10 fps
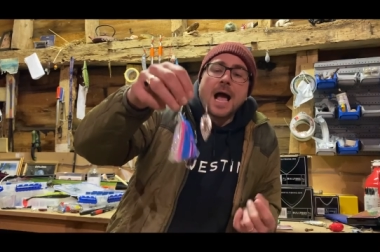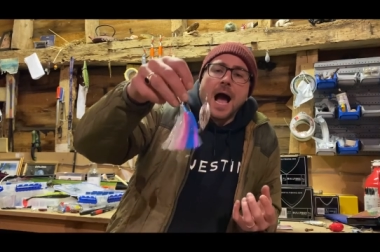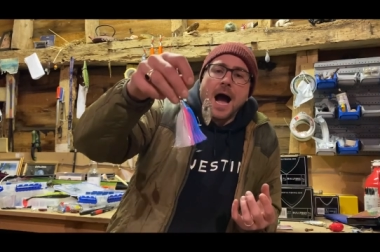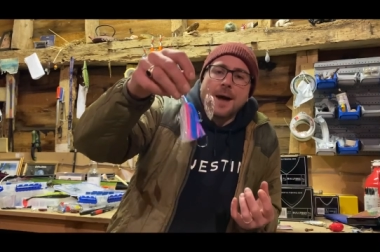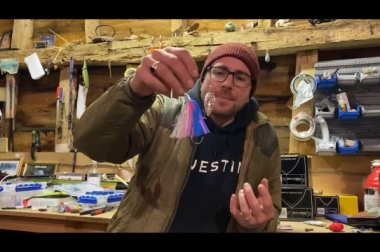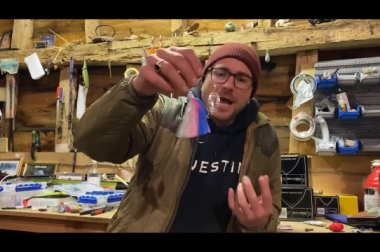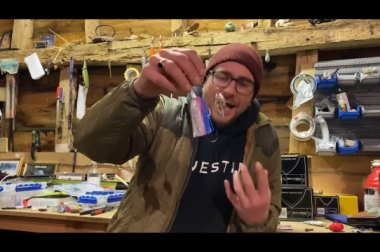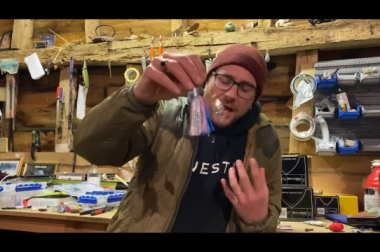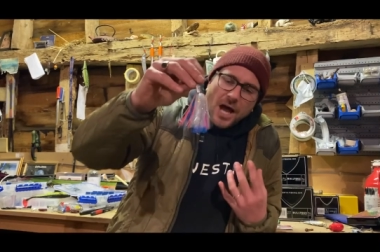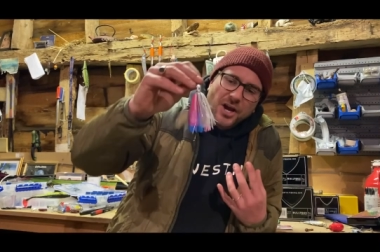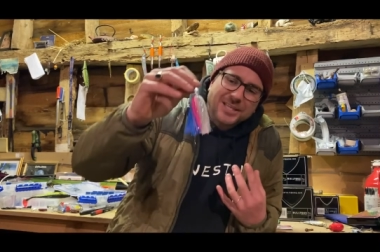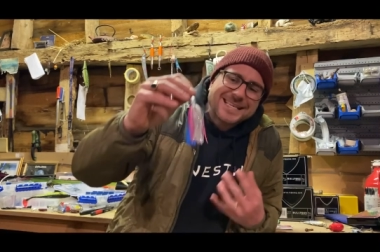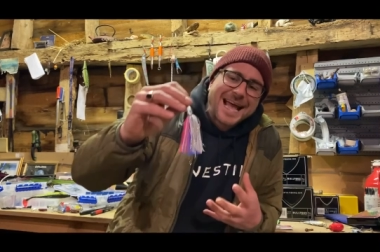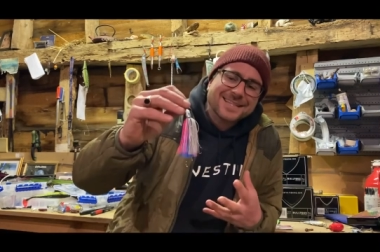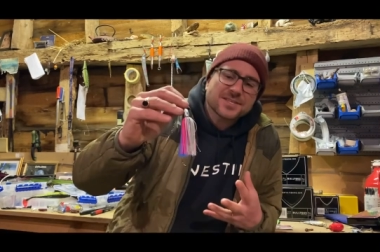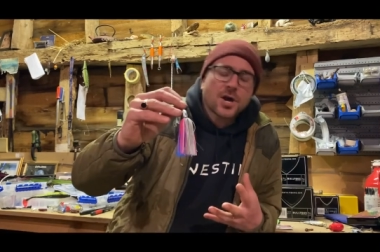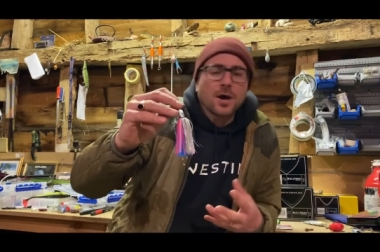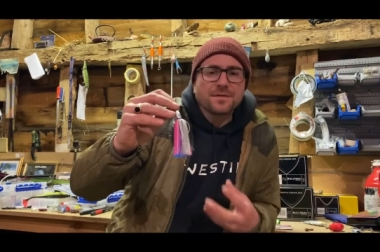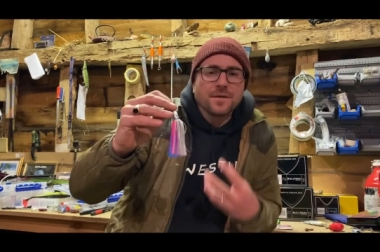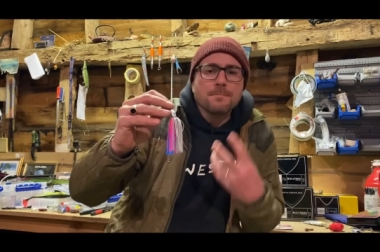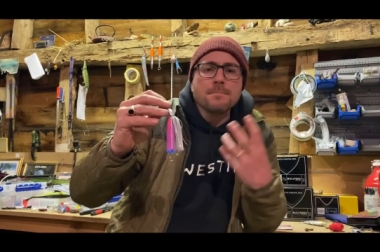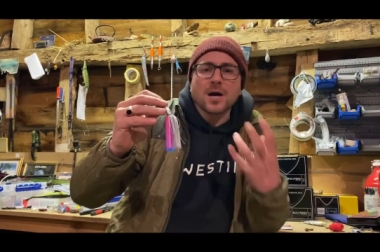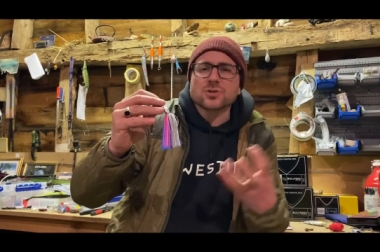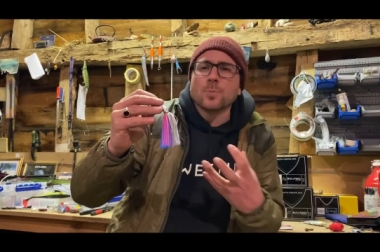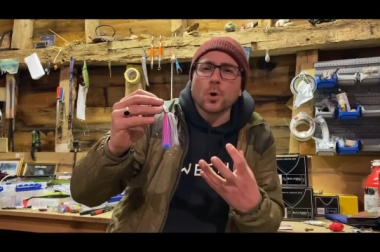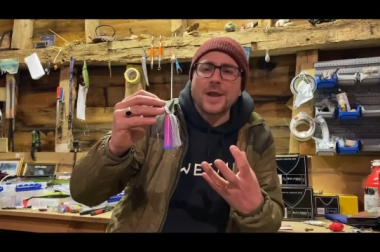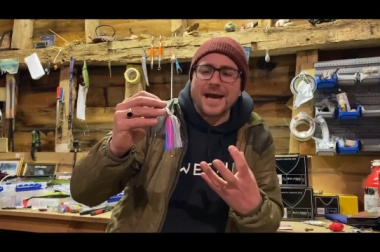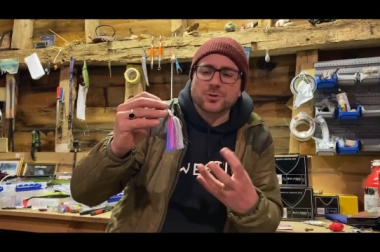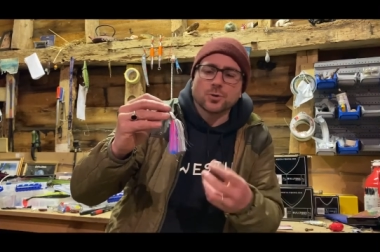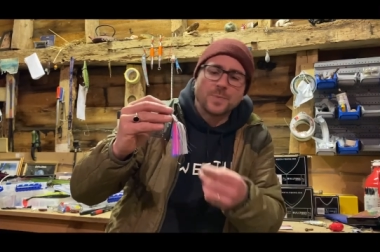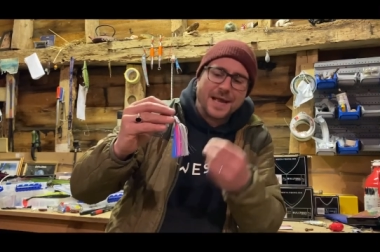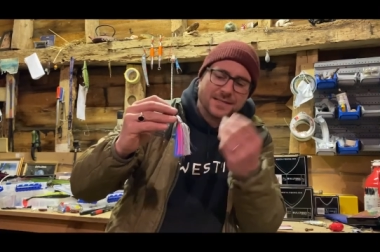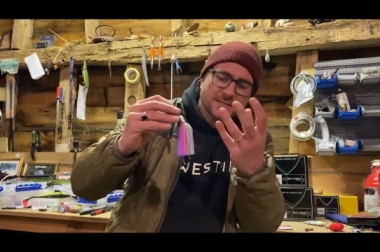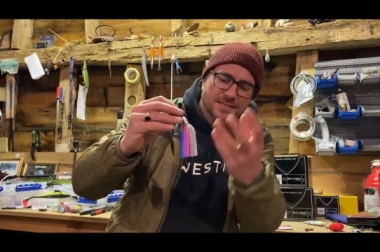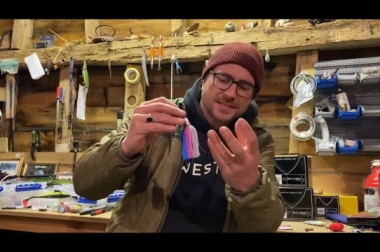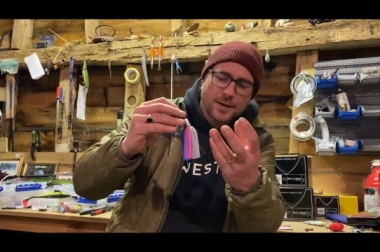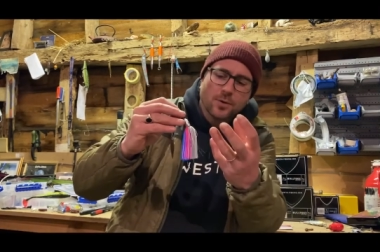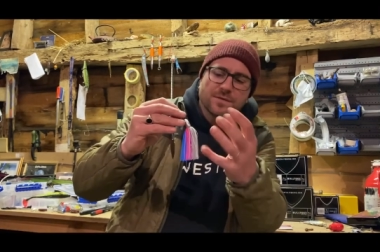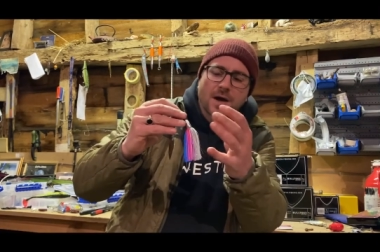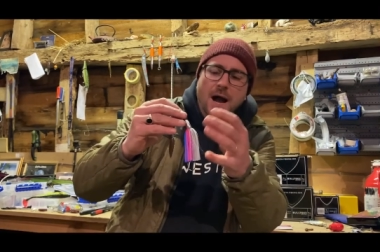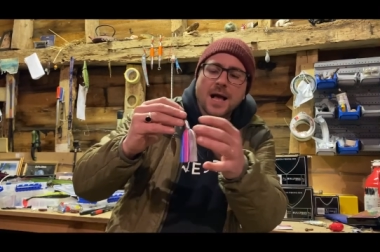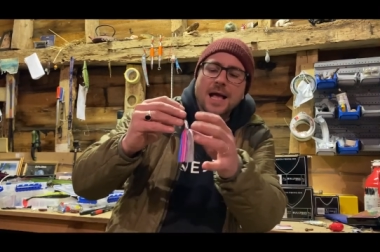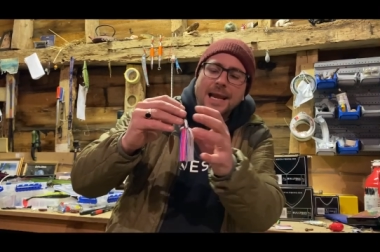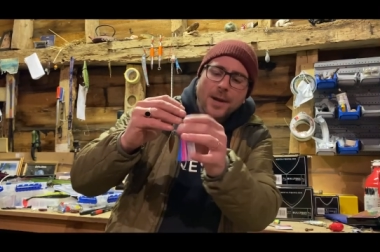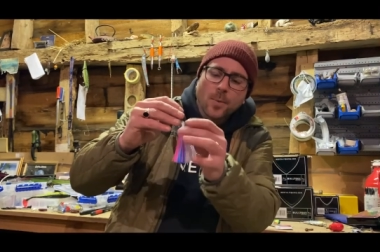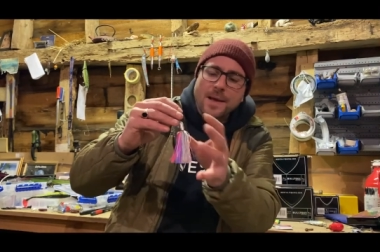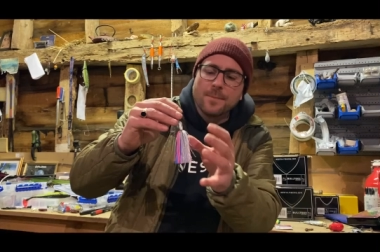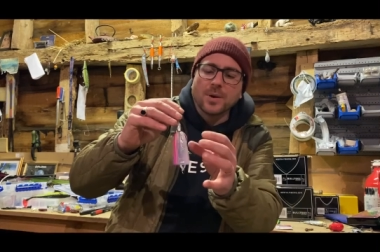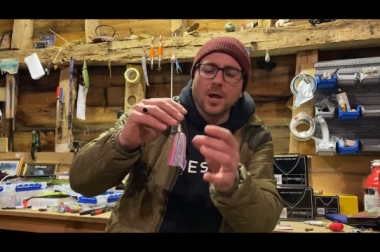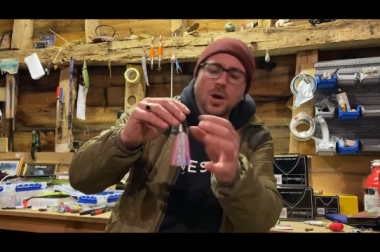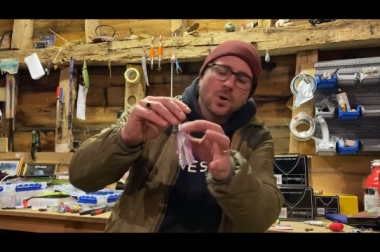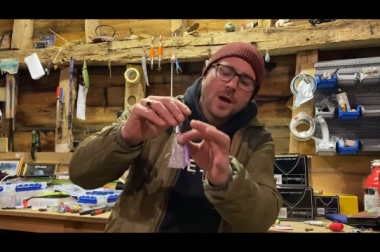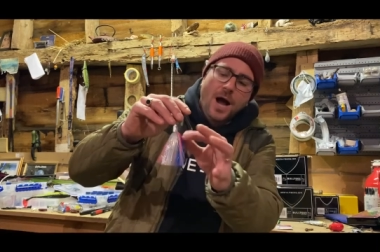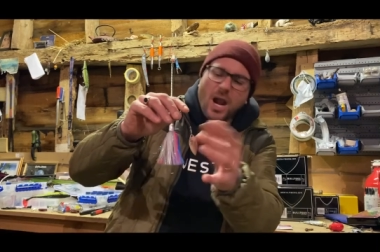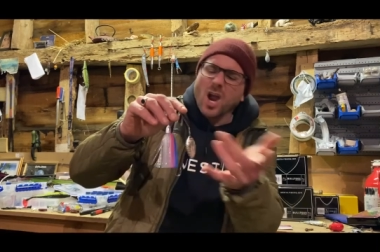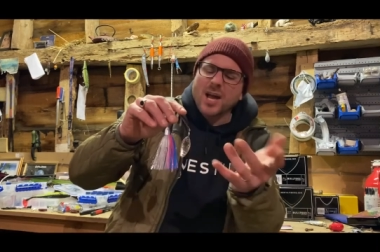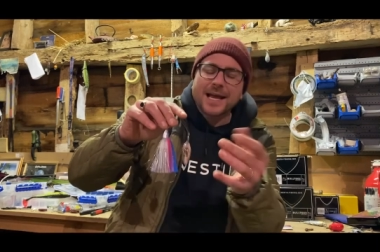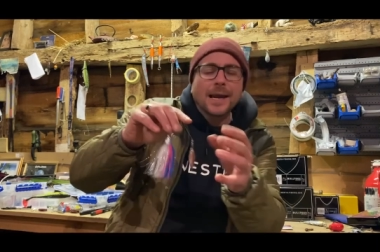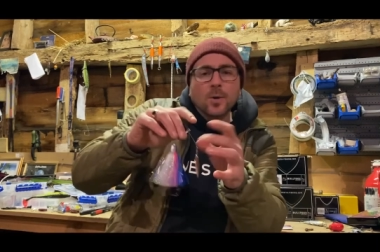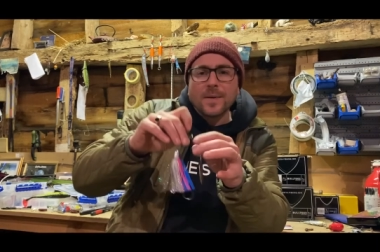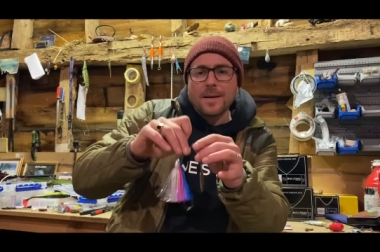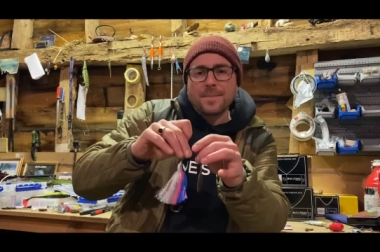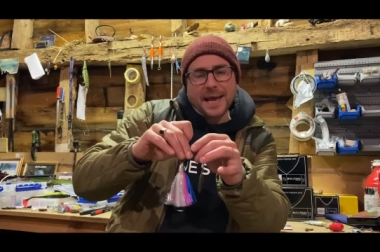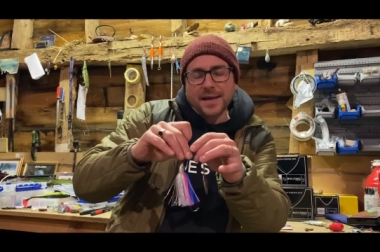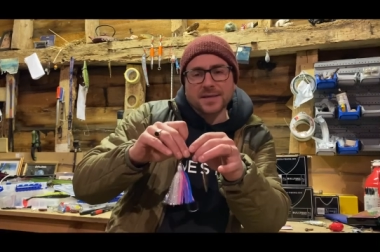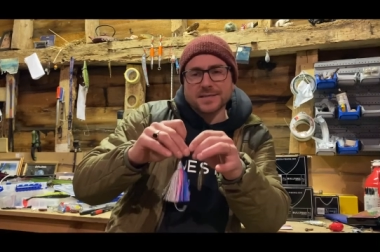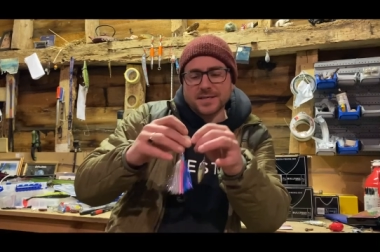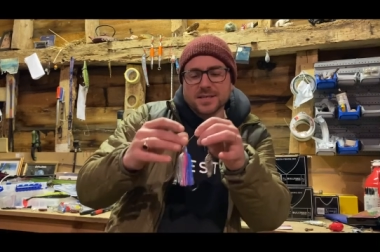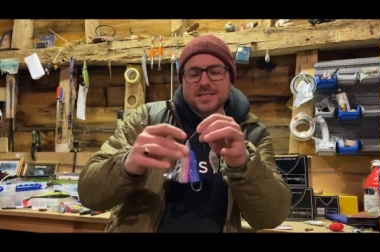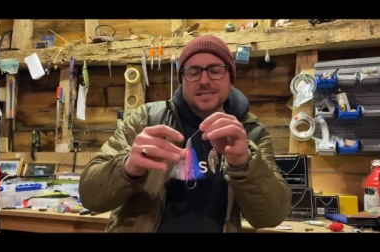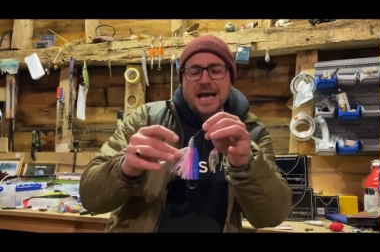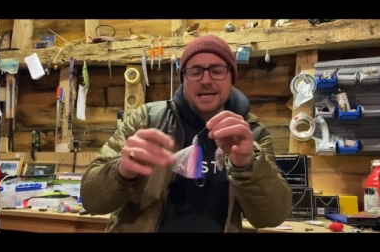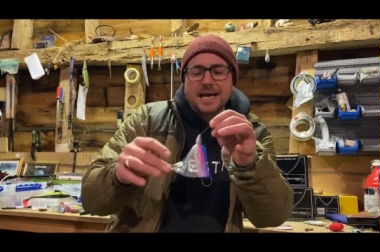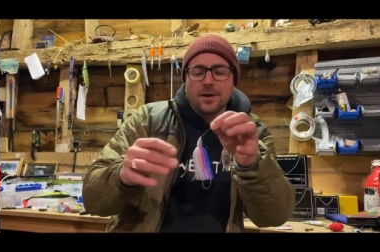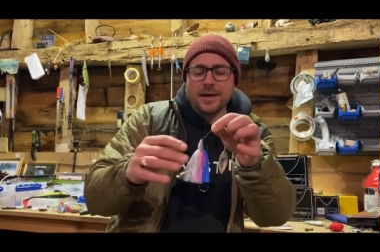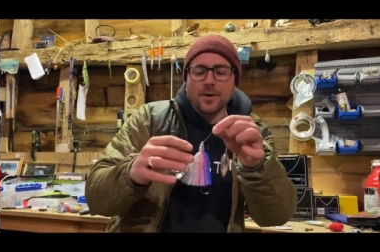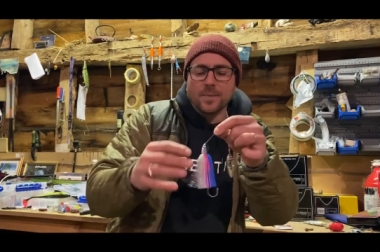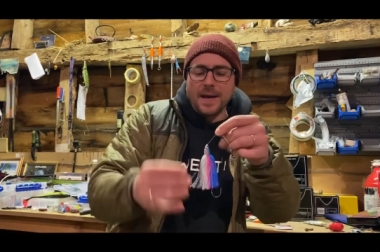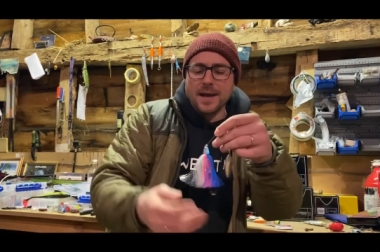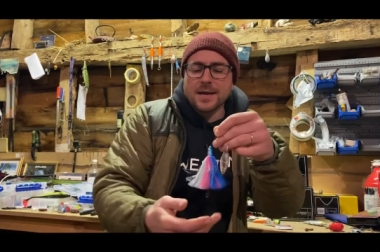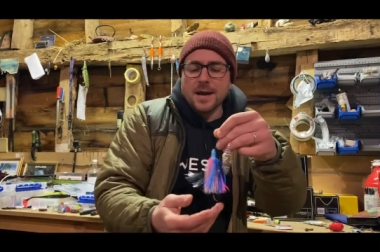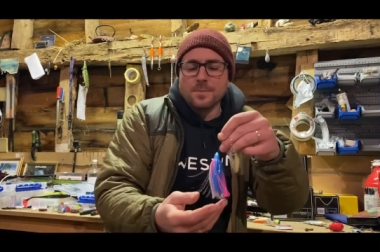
And I tend to go for much more natural baits. Silver, a little bit of blue. I like a little bit of pink because it does stand out a little bit.